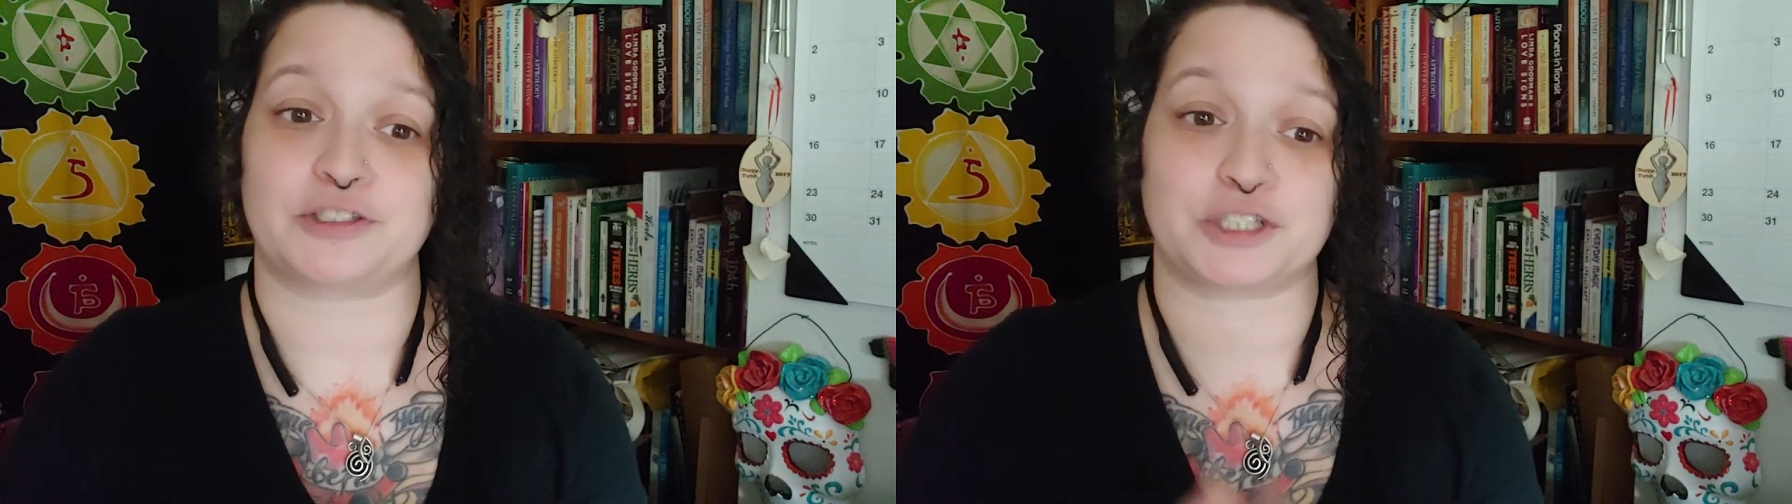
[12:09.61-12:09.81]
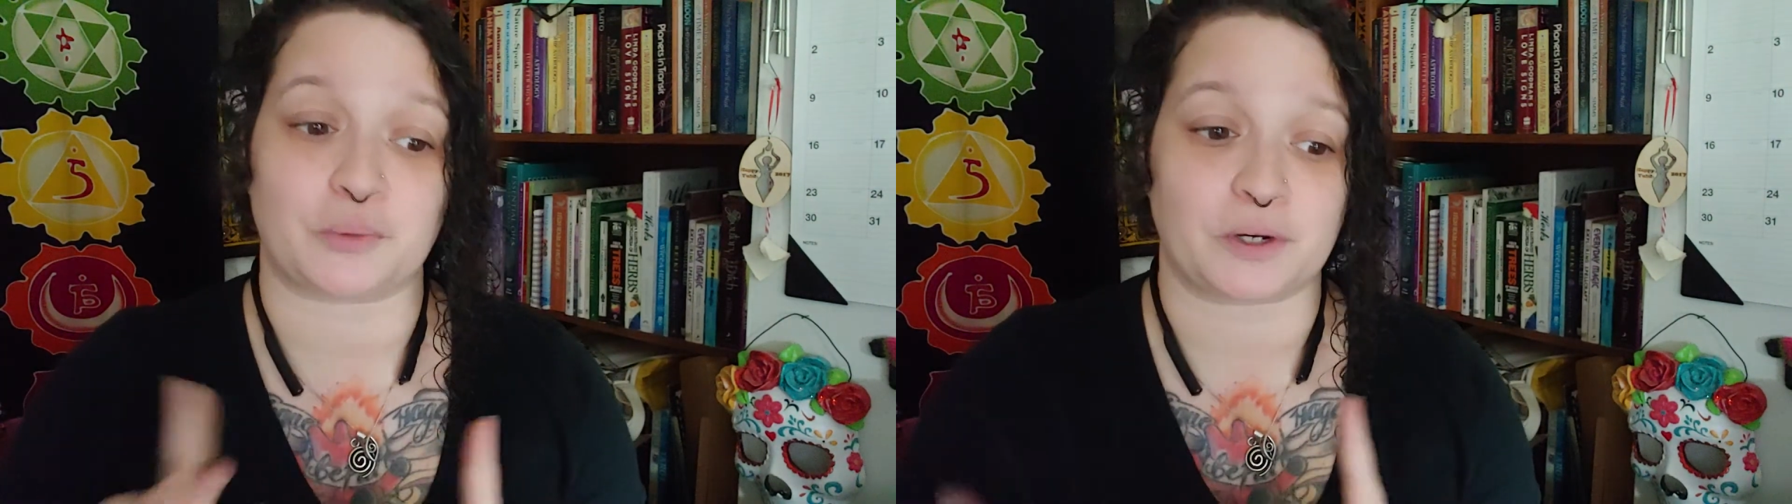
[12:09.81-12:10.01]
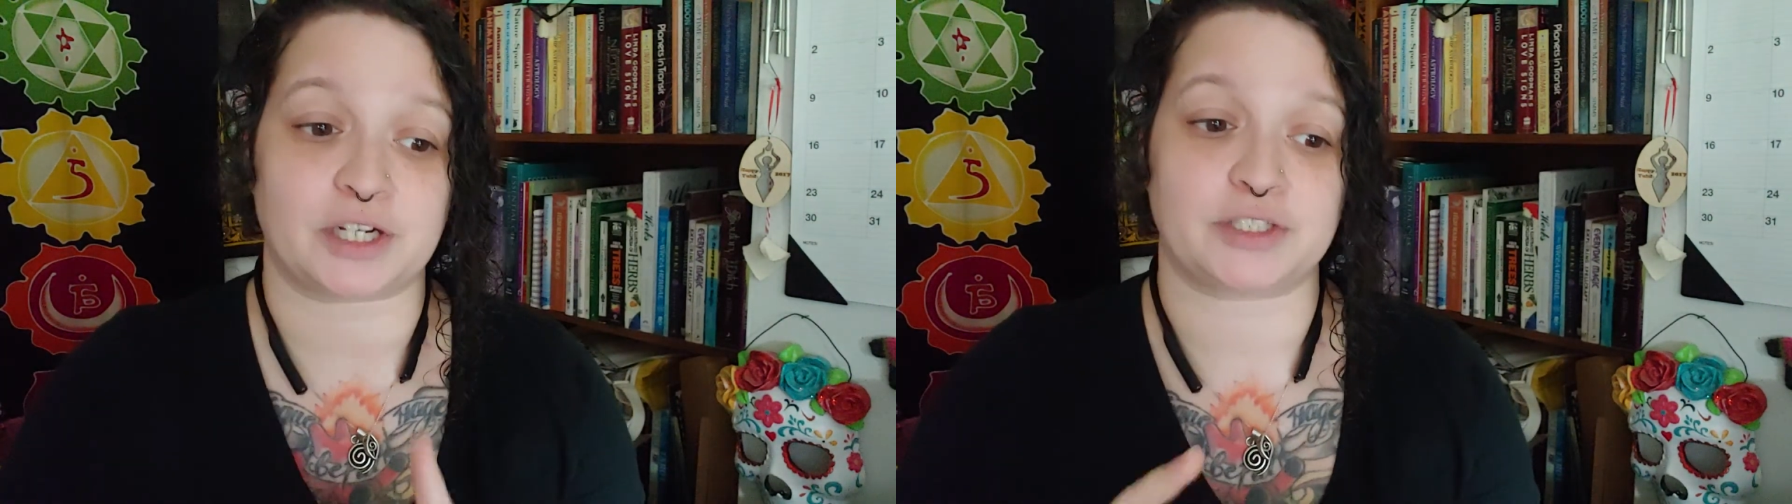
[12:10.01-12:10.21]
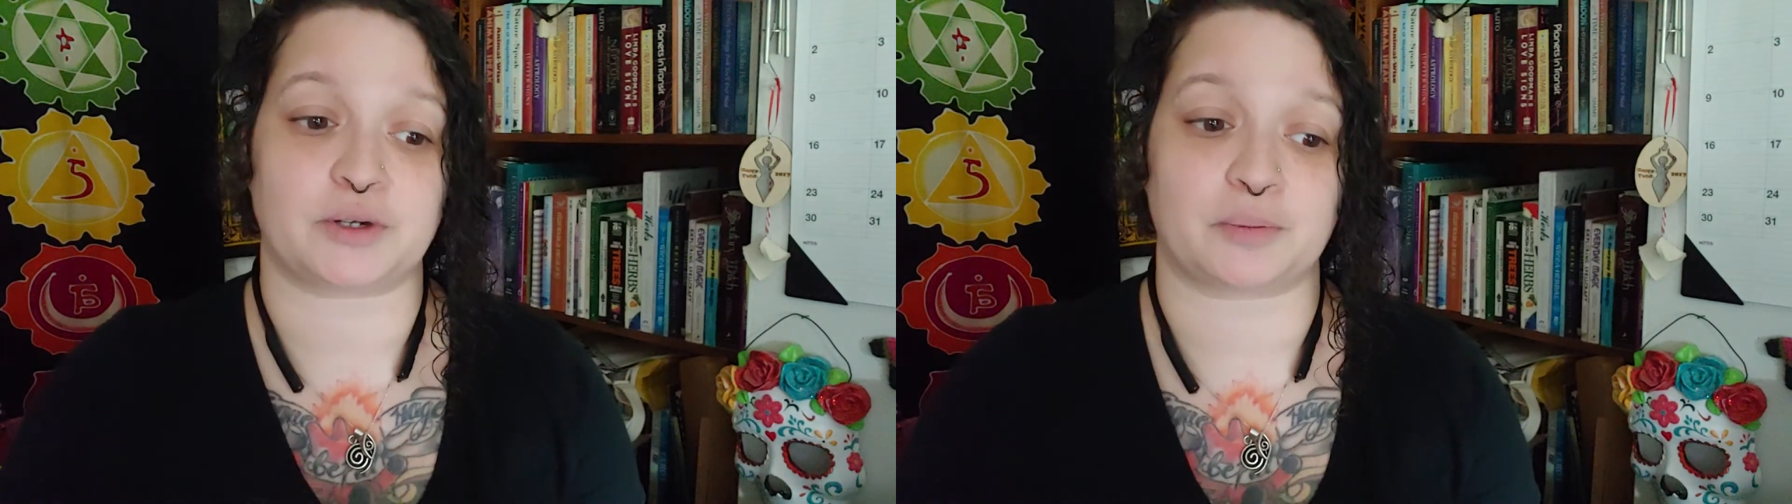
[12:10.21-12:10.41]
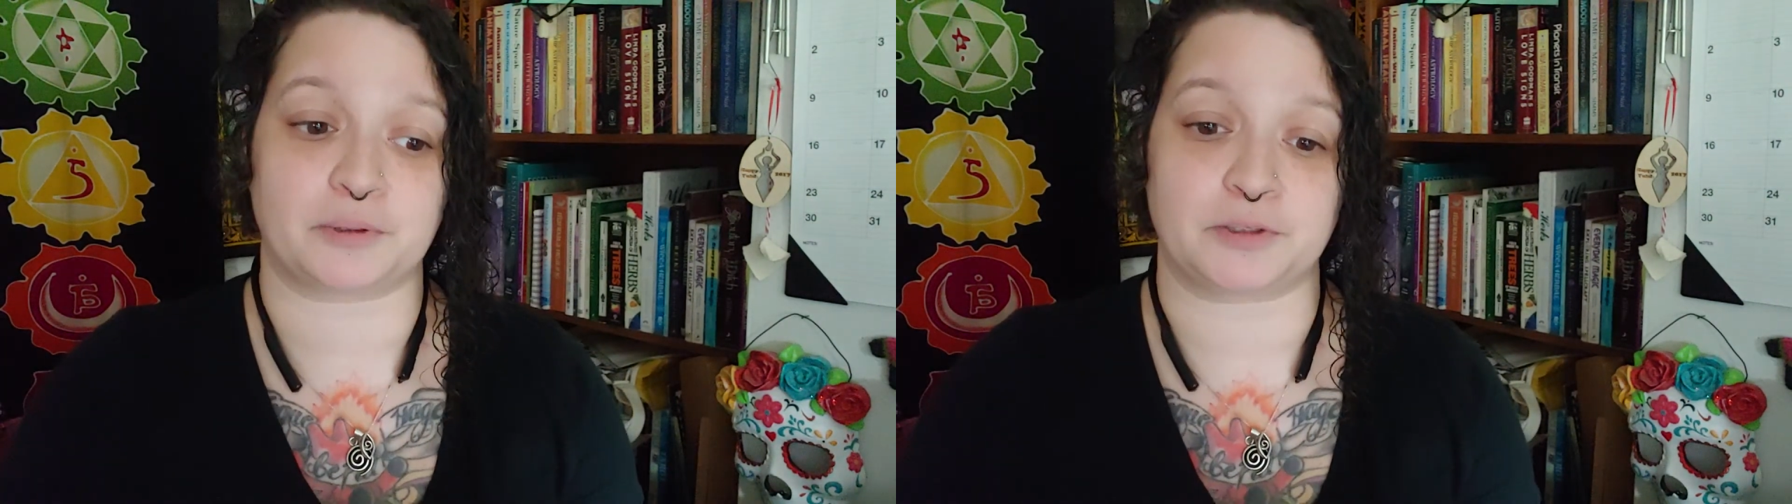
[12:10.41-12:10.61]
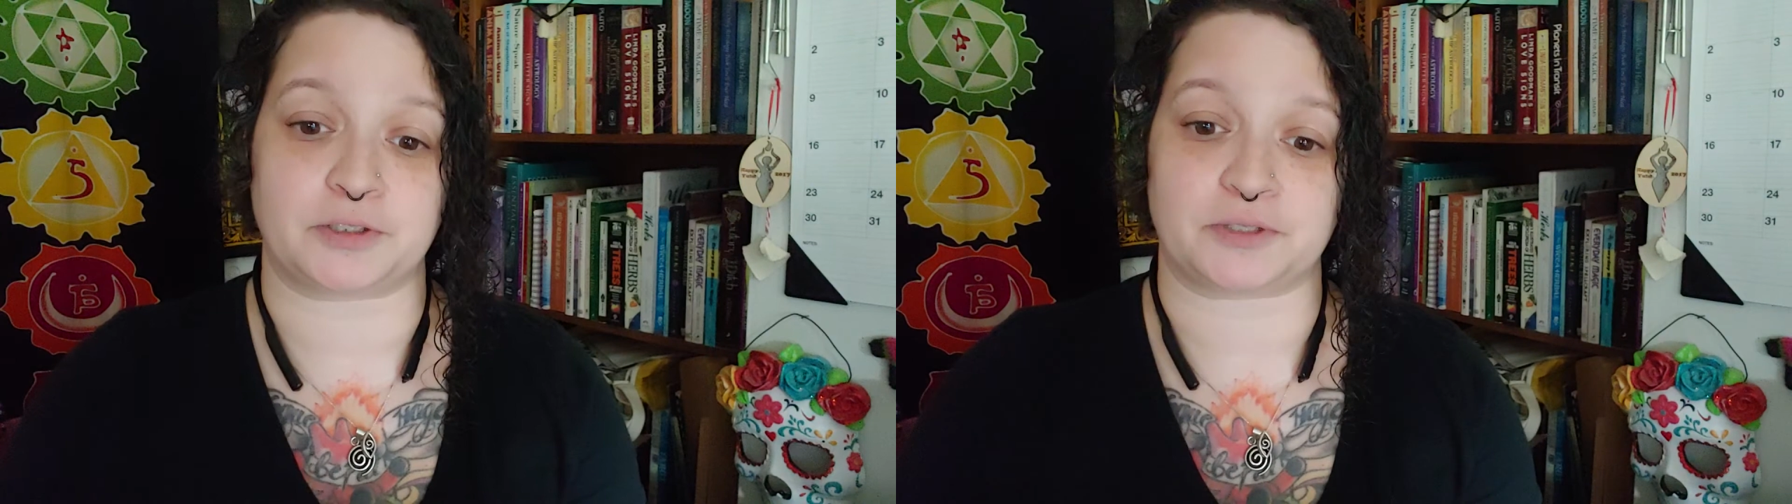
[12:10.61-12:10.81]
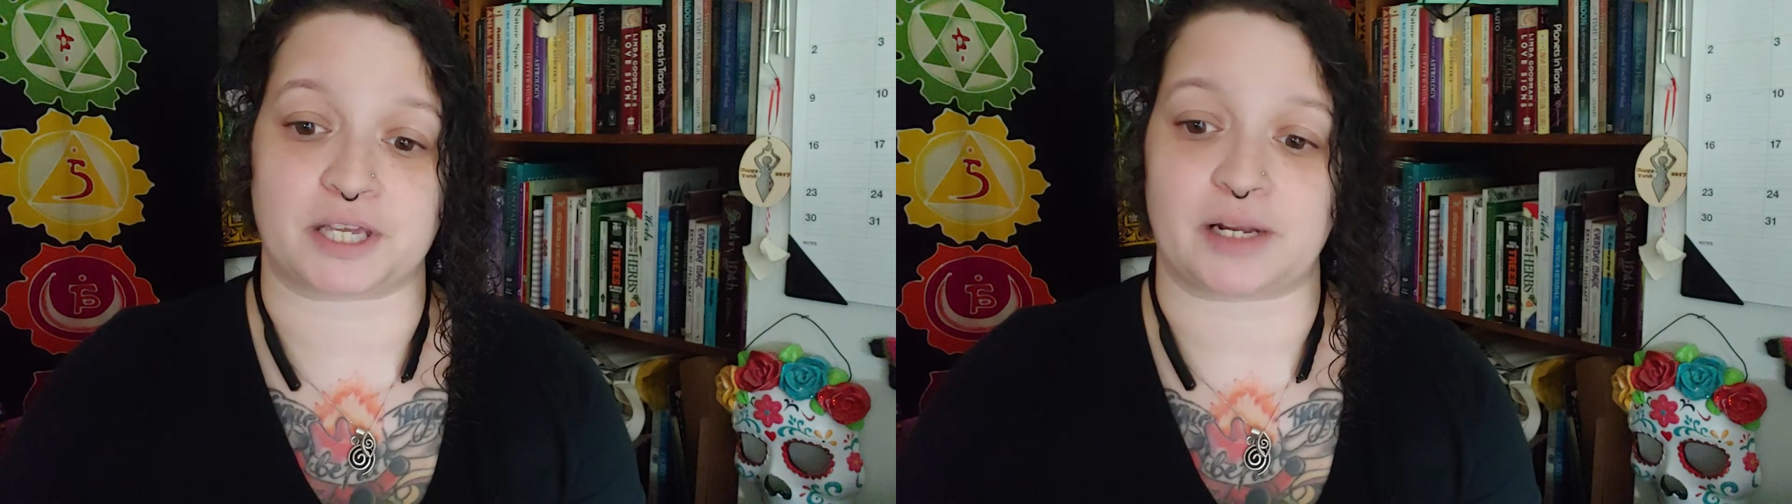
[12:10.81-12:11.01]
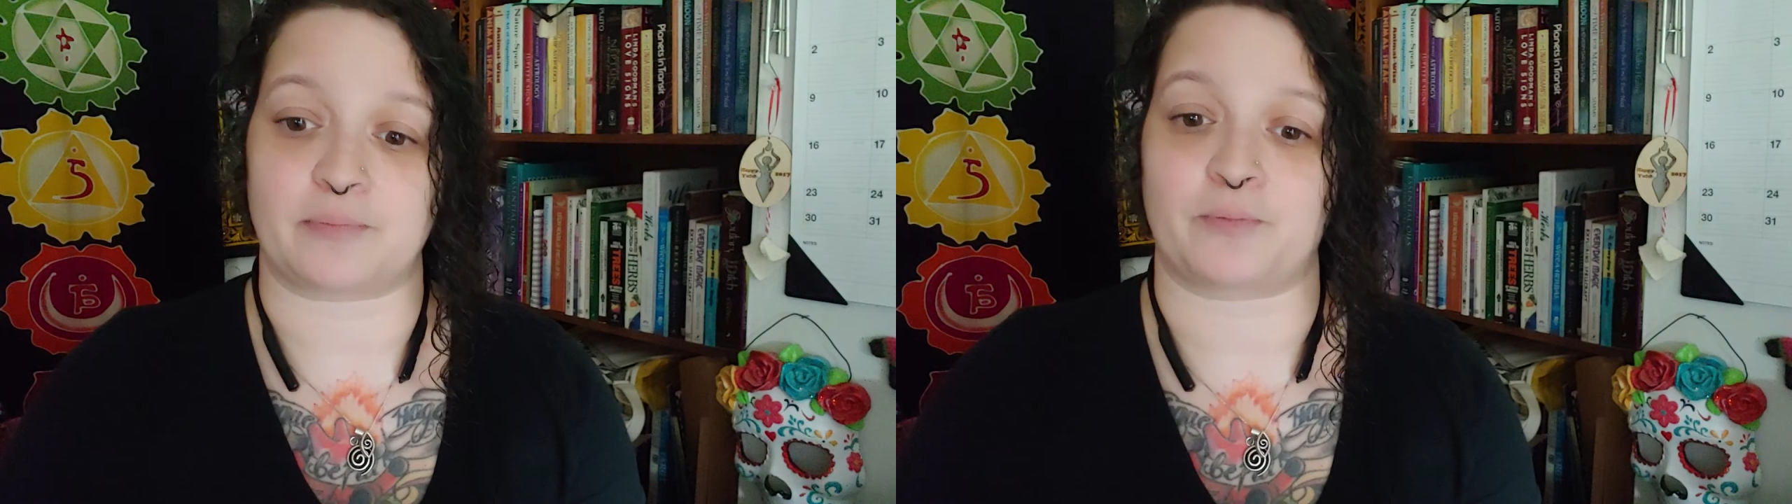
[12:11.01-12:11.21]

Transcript: So we're going to do our Bujo setup,